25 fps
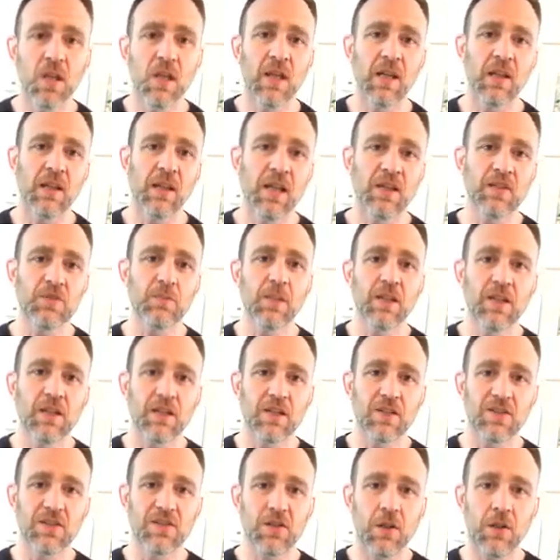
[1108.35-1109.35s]
And it allows me to
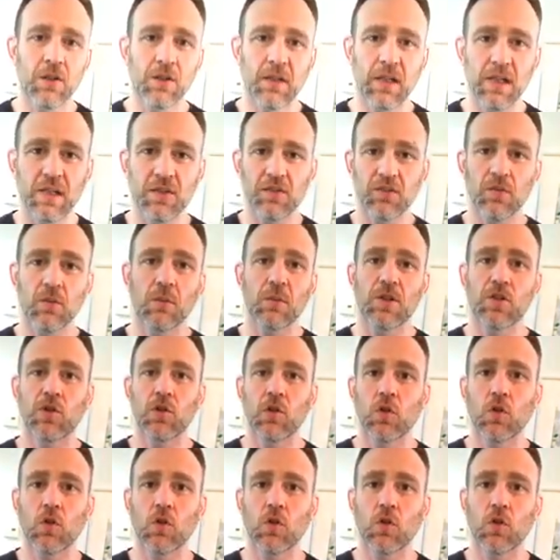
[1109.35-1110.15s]
consolidate so much